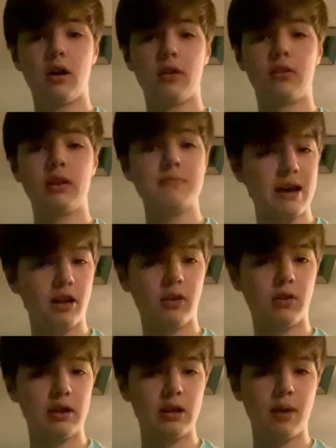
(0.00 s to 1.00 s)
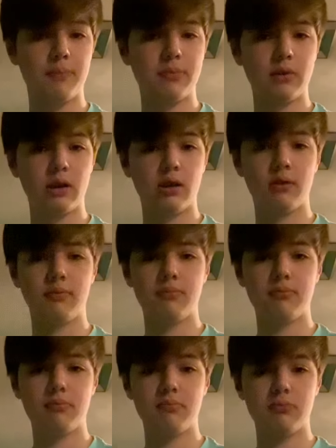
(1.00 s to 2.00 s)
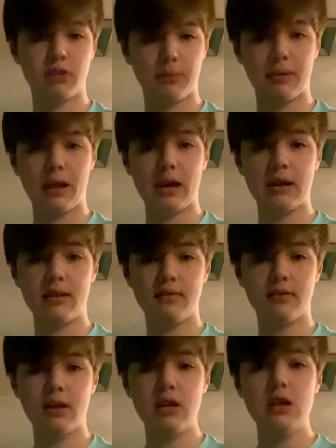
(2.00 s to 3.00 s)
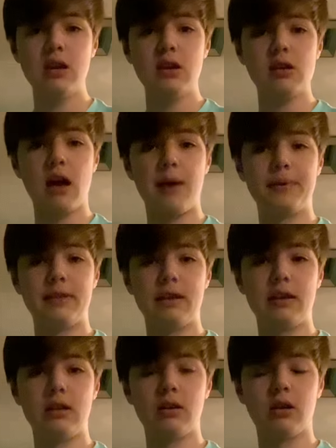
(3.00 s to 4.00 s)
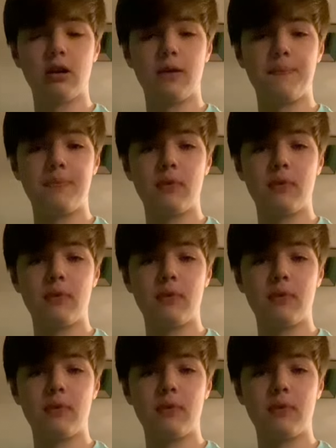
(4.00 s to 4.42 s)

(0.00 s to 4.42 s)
clean up the supplies. I would then